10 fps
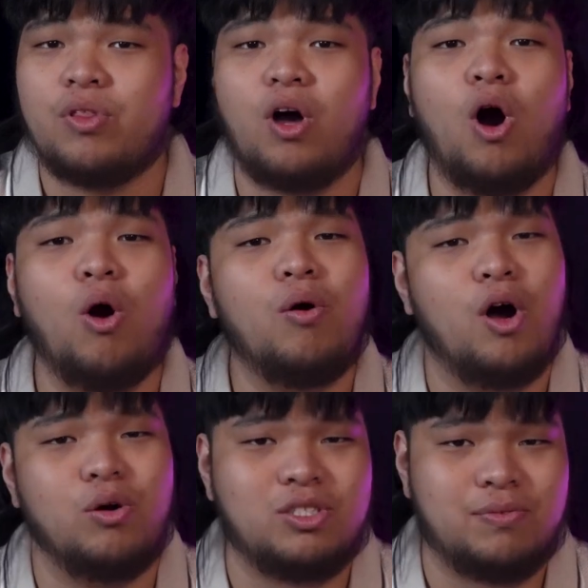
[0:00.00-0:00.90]
with a whole
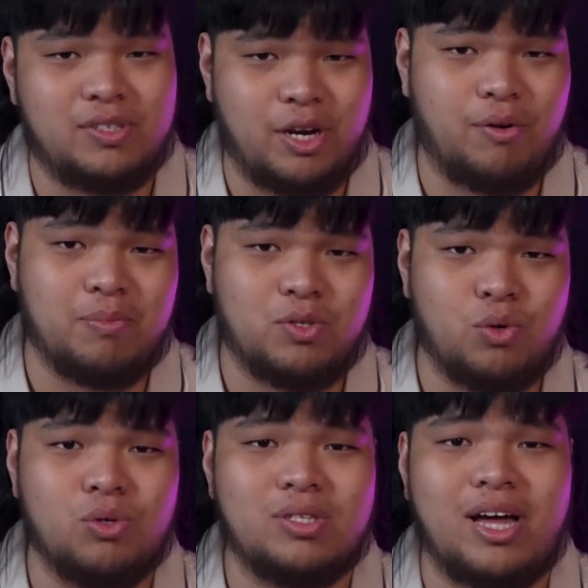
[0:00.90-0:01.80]
host of CRM
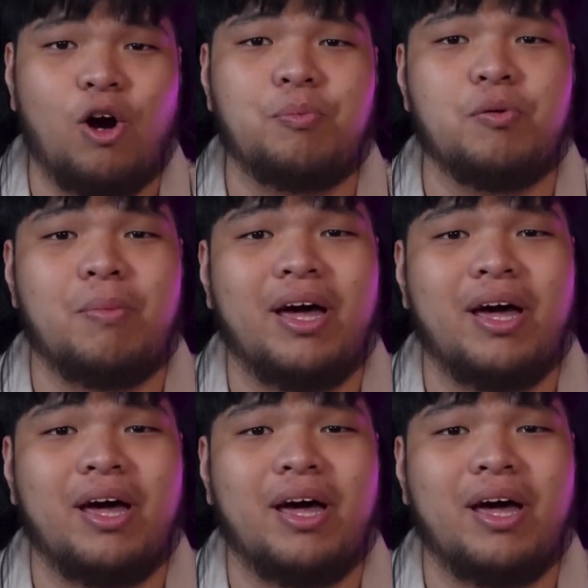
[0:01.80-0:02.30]
tools that help you